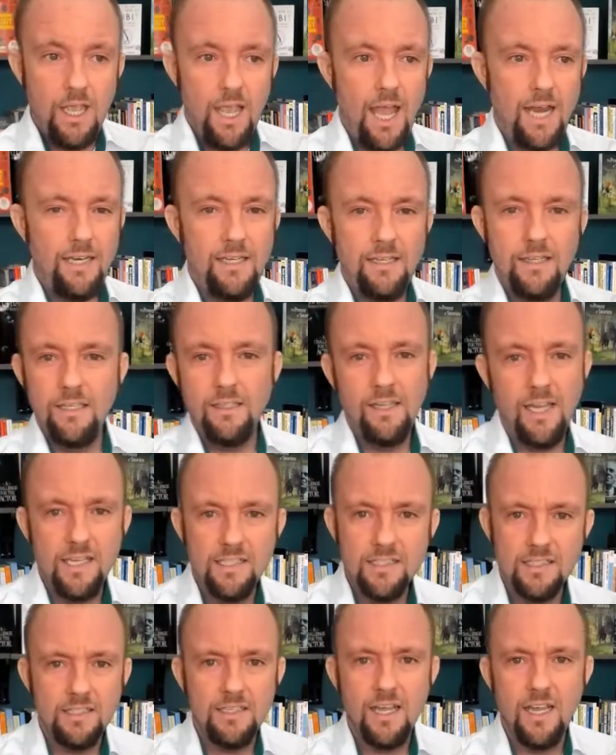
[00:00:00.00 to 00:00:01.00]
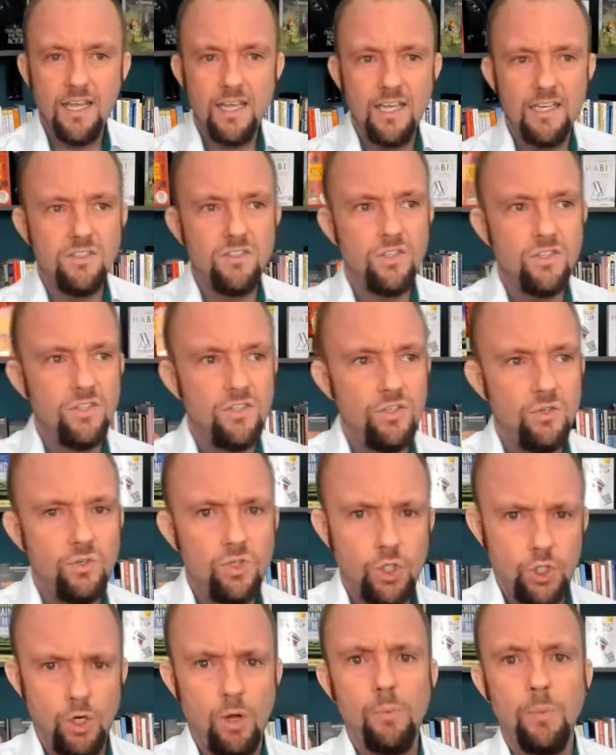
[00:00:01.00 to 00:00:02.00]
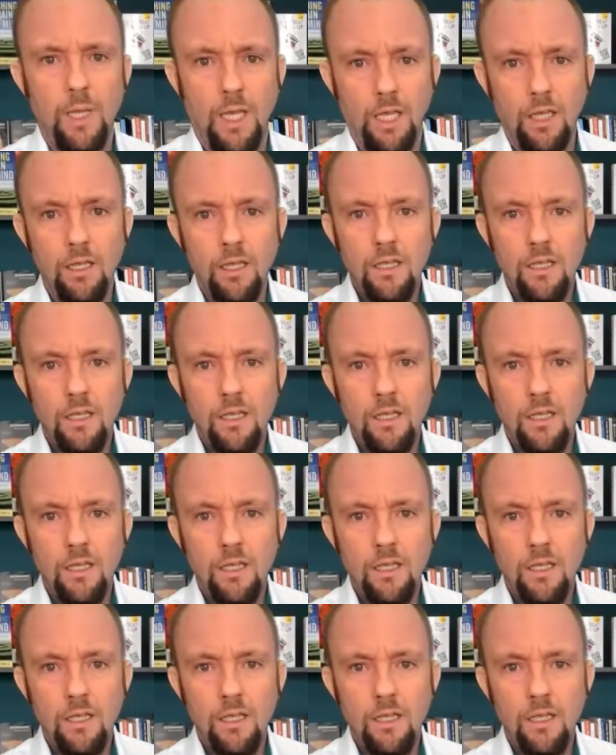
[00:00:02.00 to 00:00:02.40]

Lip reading: Anything less than that is just you stopping.